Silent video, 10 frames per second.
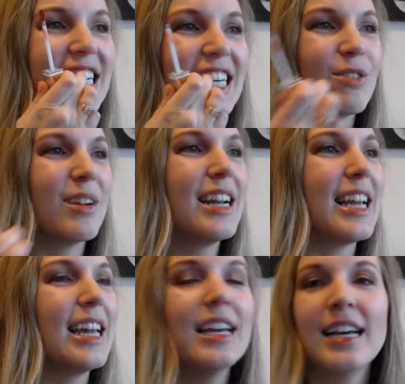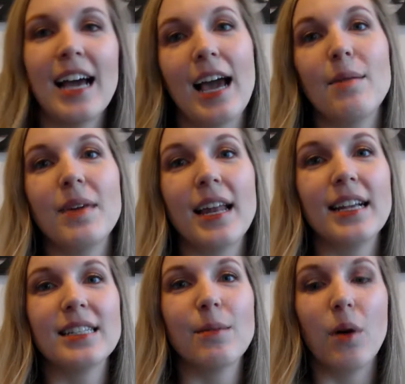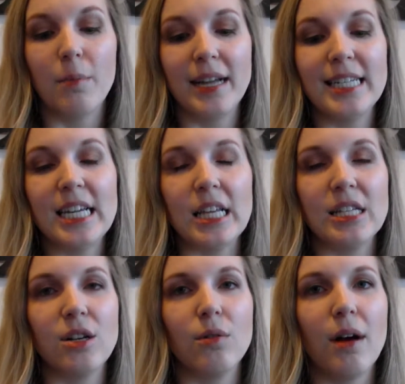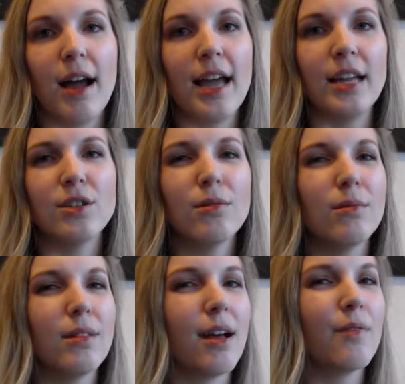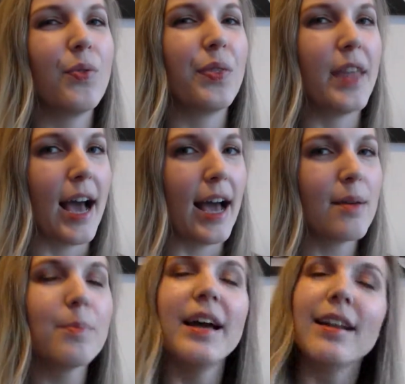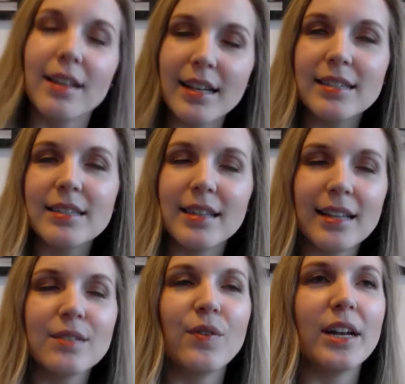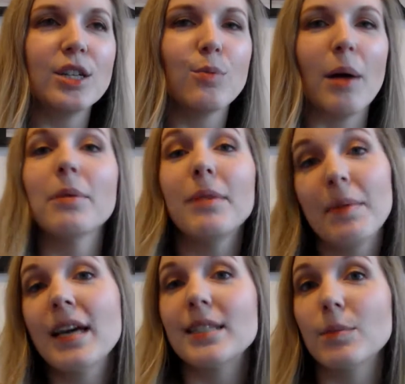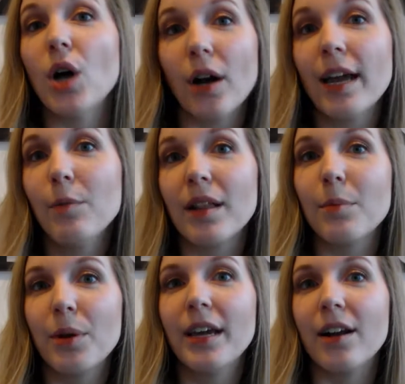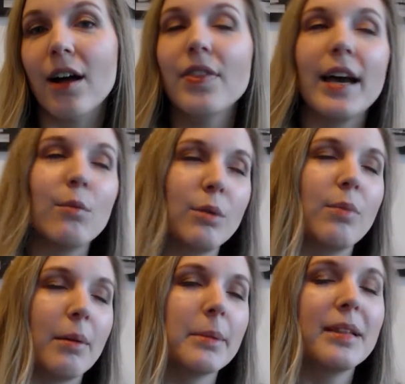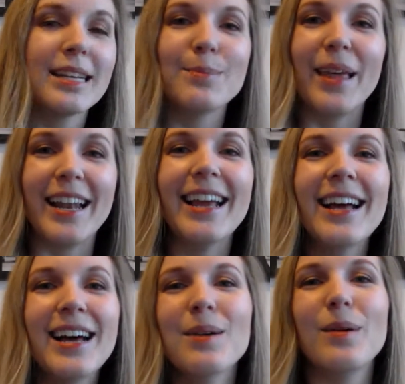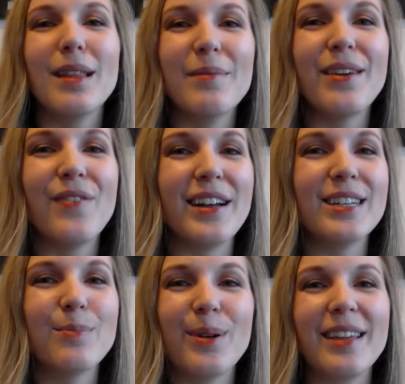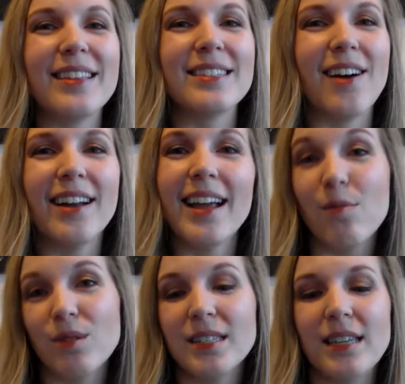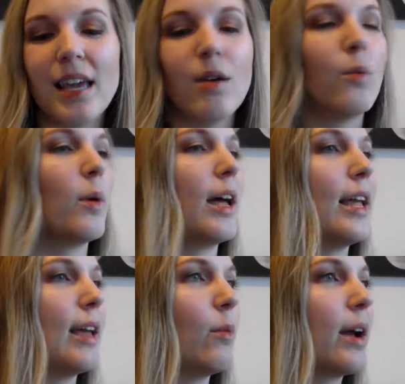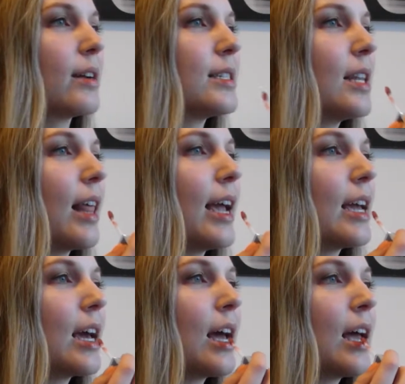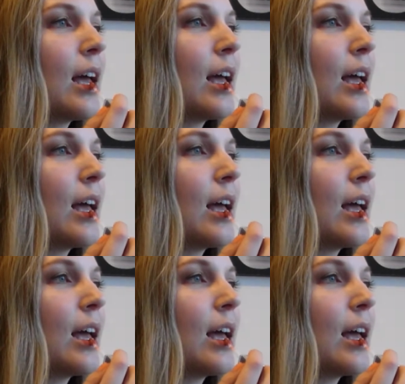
already I'm getting some on my teeth, so I don't love that, but let's finish, probably because I'm talking while I'm putting it on. That would probably explain it, but let me finish putting this on and we'll see what it wears like.